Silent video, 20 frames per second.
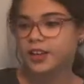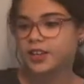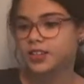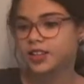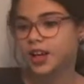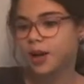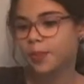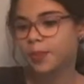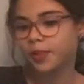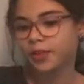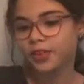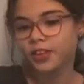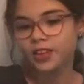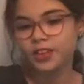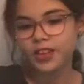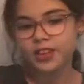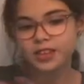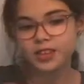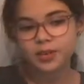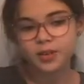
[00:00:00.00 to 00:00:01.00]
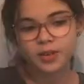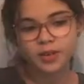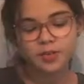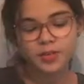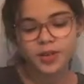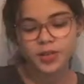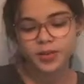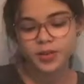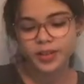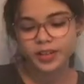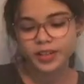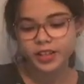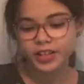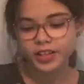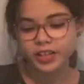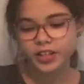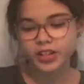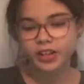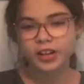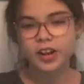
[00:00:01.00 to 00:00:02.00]
Here's a couple of the things that we're going to be doing
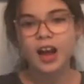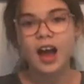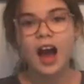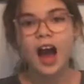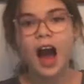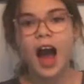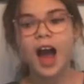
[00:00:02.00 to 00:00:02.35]
this year.